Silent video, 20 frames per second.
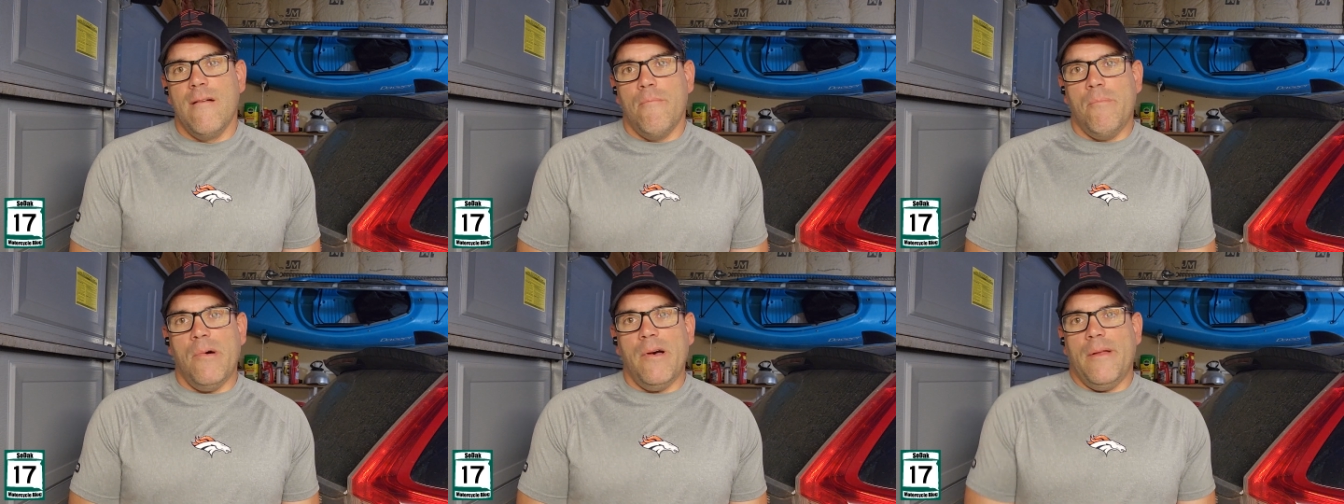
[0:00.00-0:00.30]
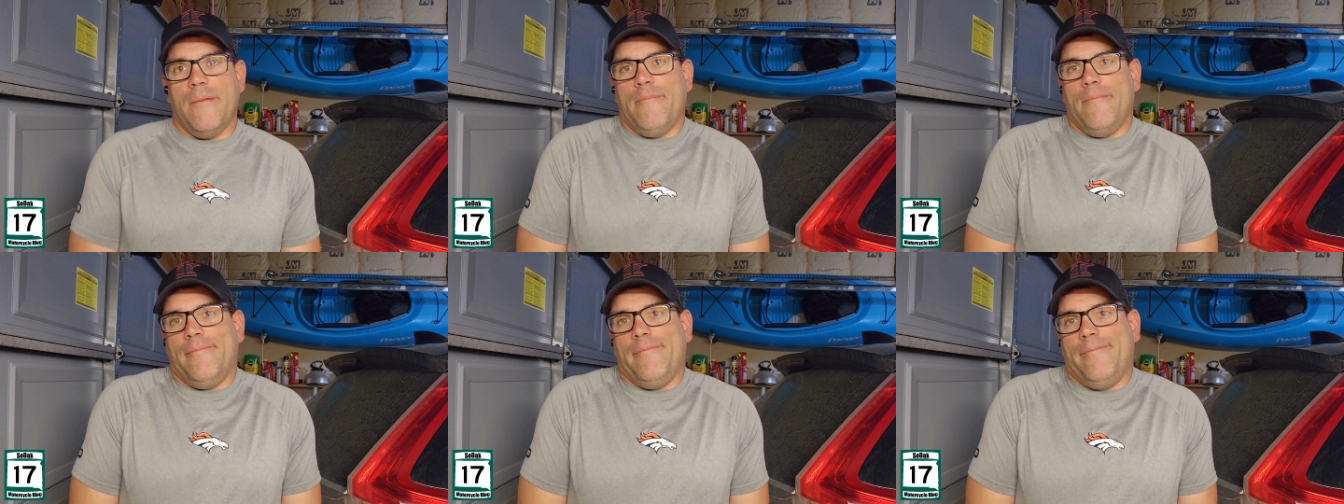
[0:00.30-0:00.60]

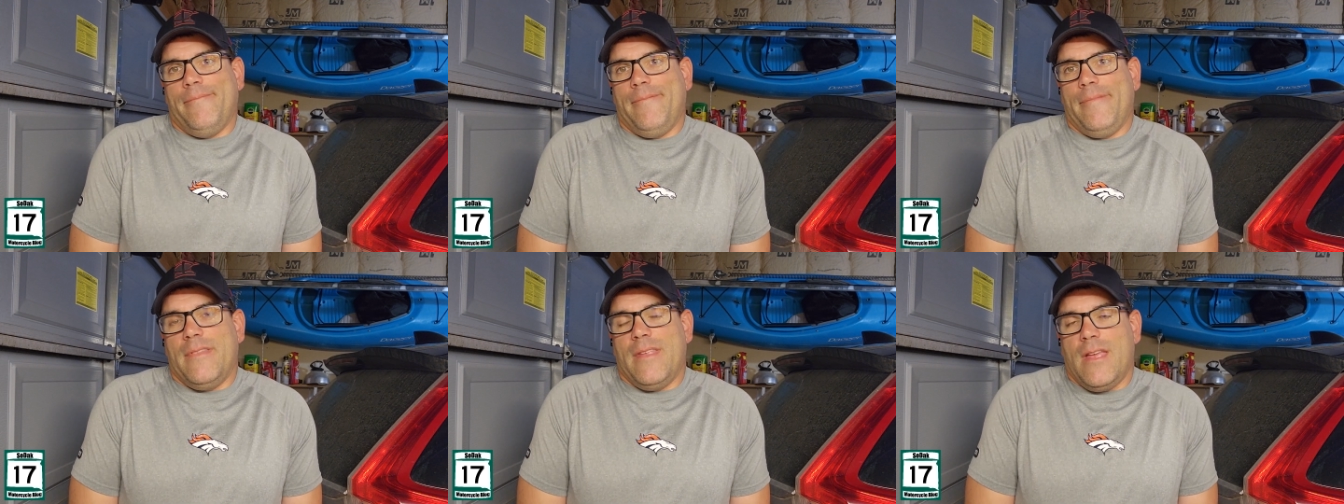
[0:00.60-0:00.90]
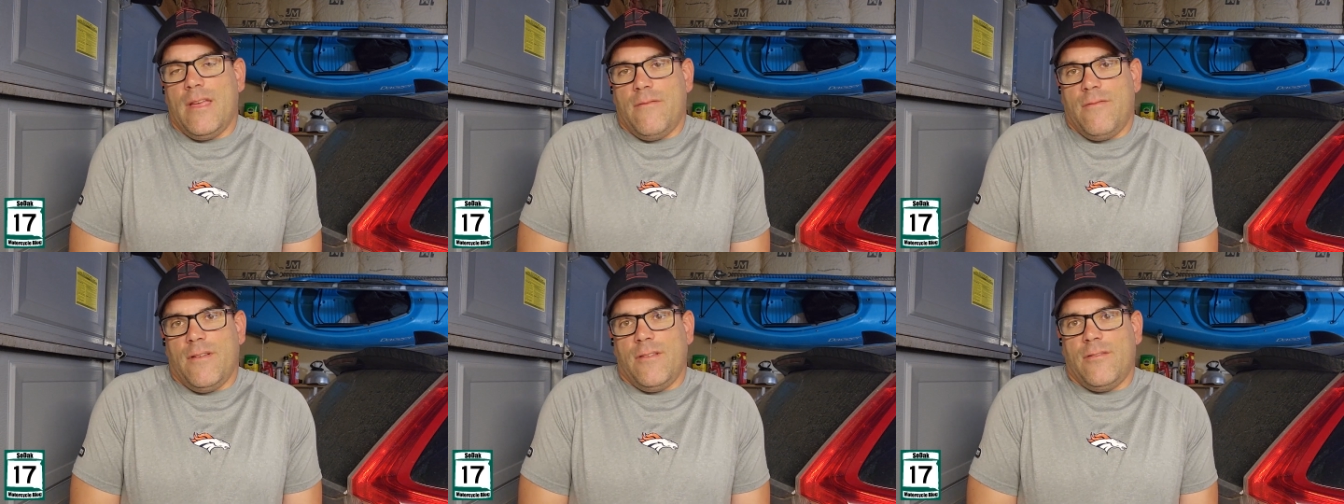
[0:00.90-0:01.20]
But
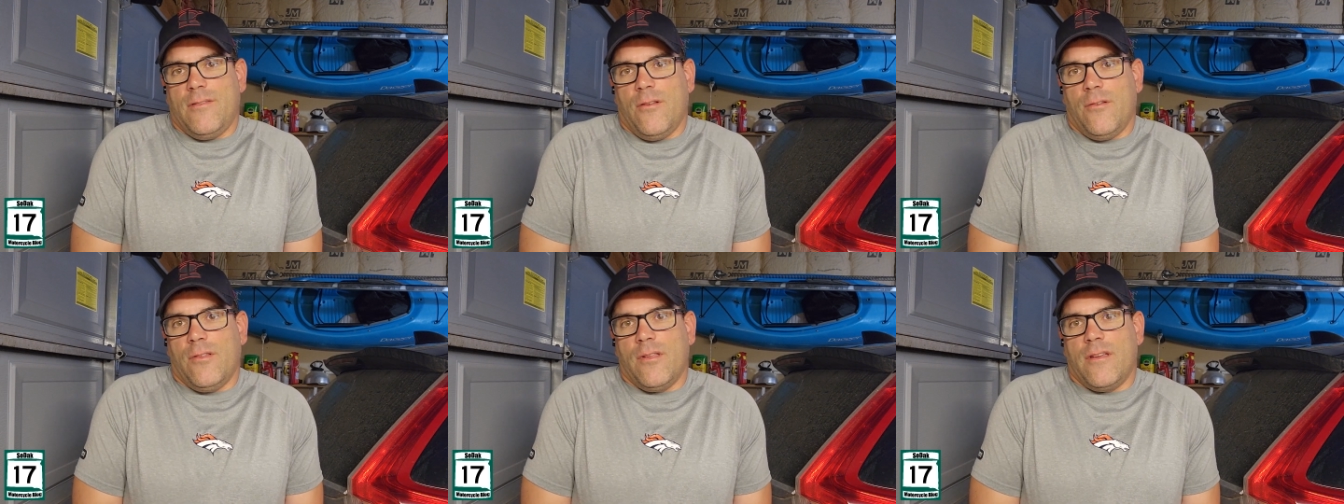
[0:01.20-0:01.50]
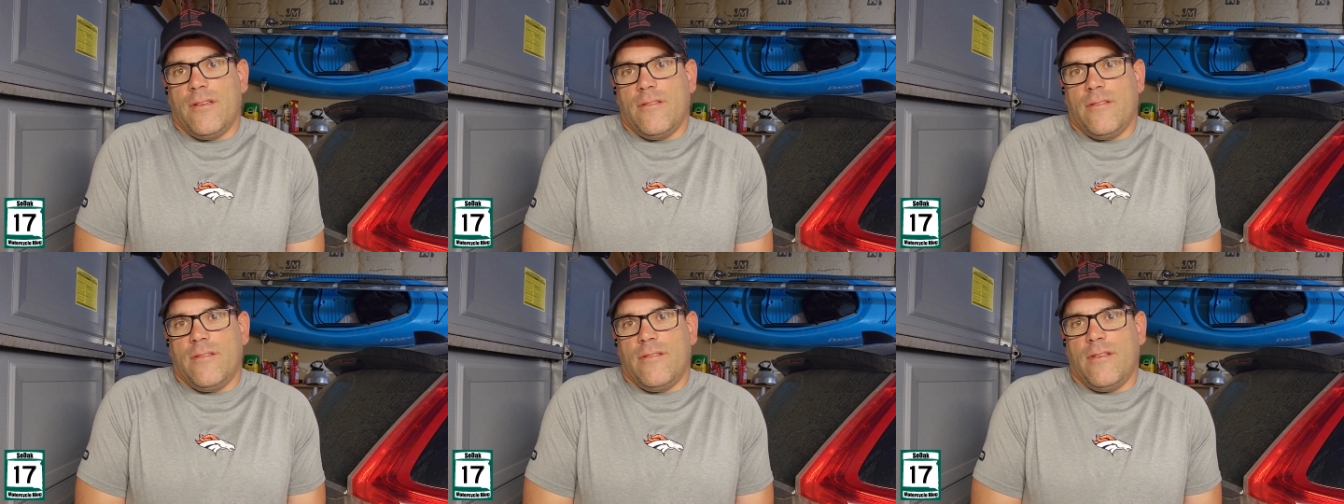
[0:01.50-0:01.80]
if it's only
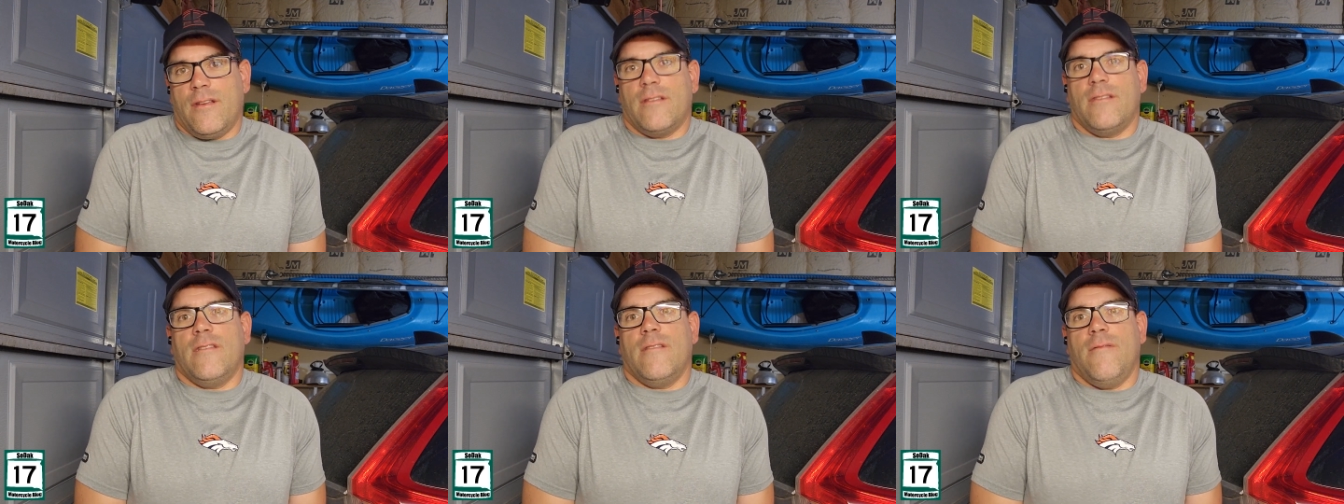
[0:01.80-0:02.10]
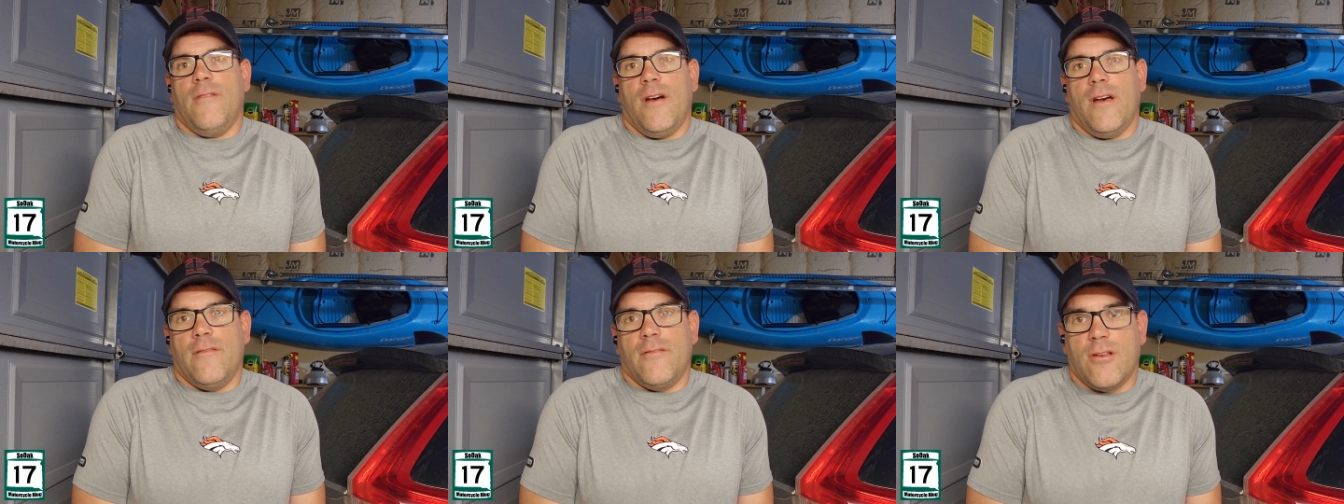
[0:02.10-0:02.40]

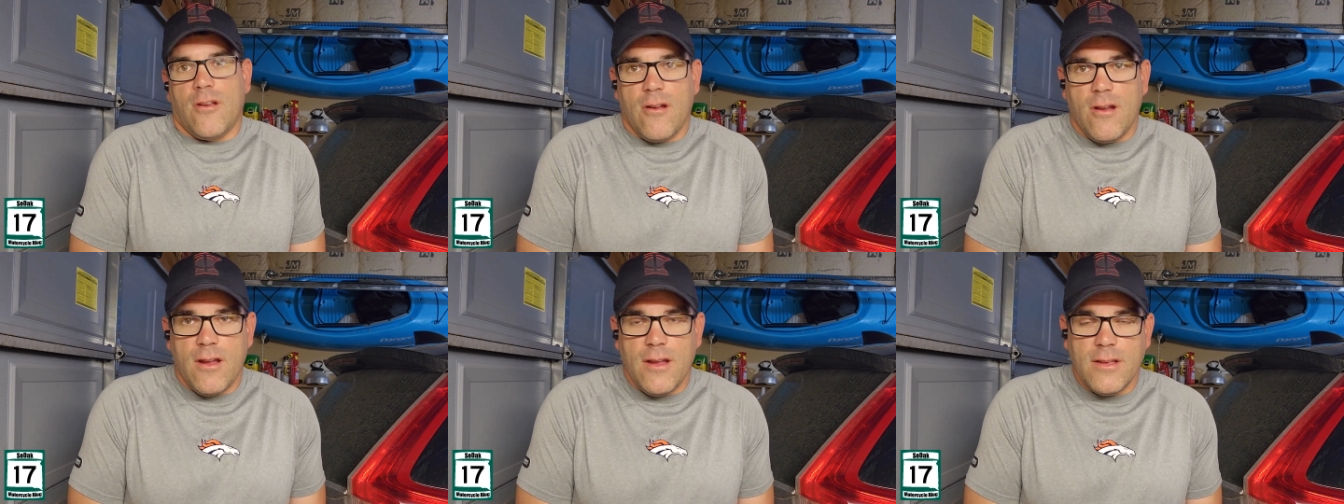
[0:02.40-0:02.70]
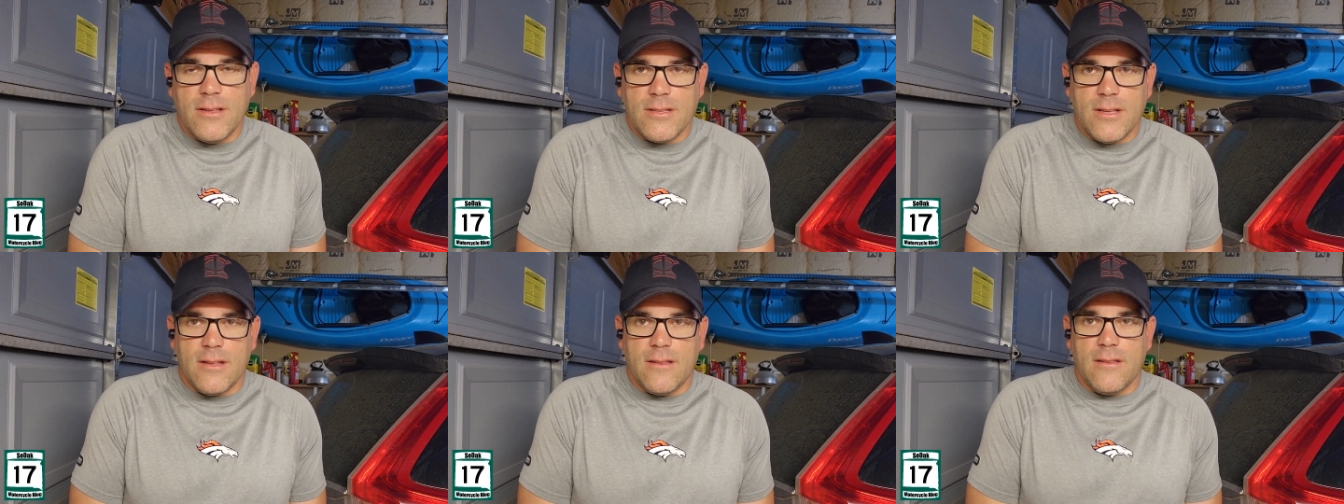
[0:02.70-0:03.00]
65
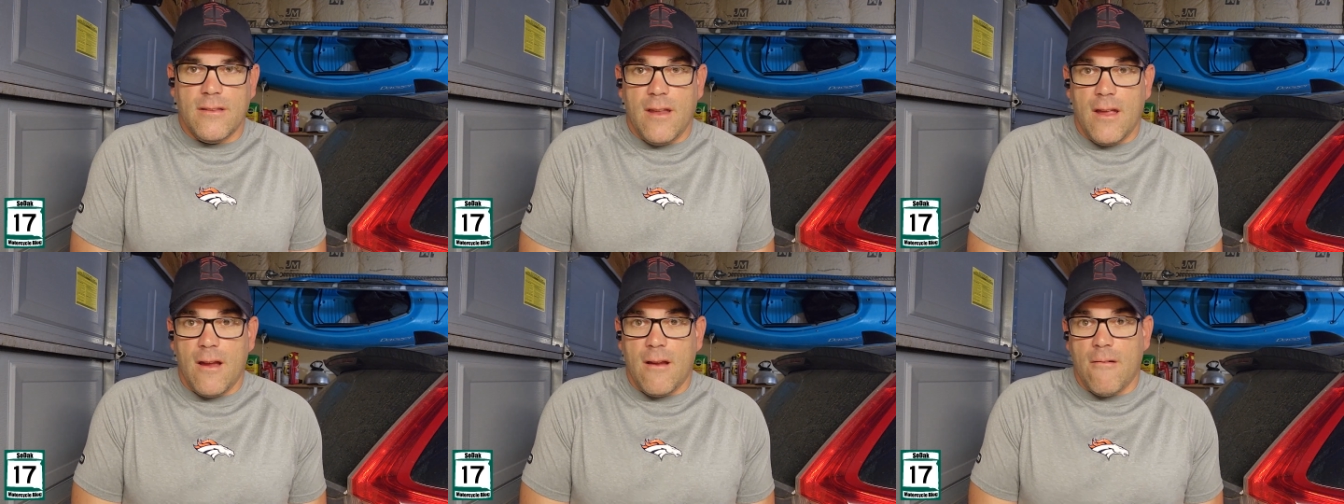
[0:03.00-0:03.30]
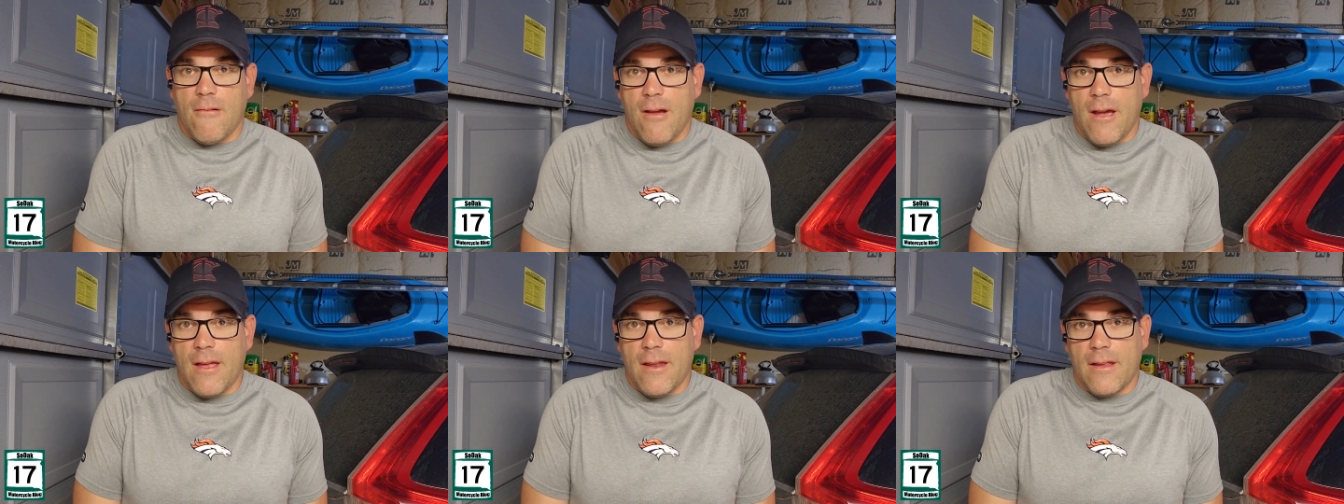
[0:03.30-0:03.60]
degrees on the day
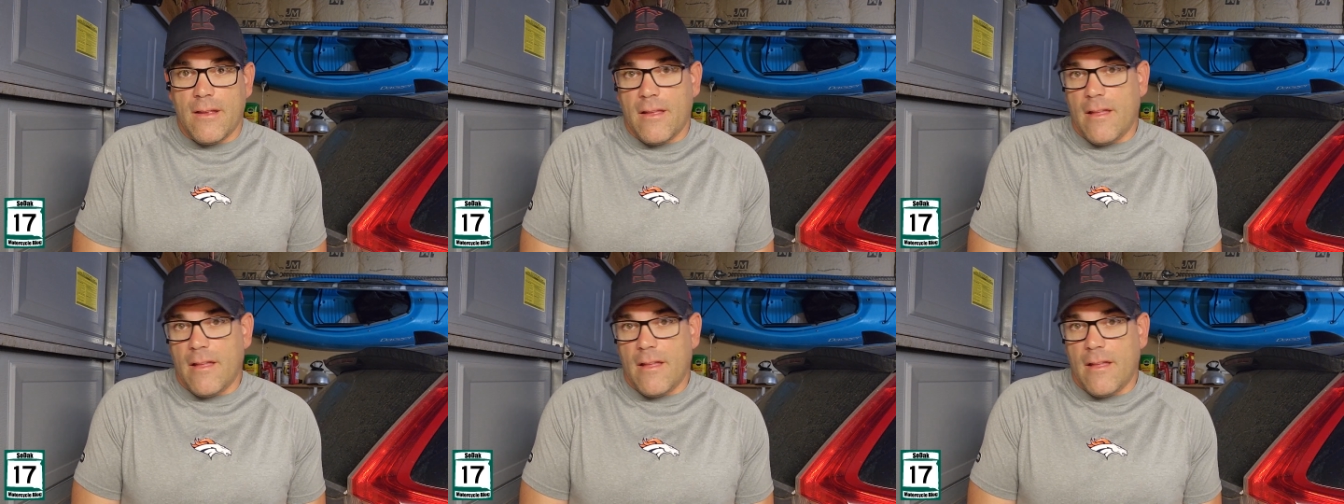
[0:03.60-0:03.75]
you're riding,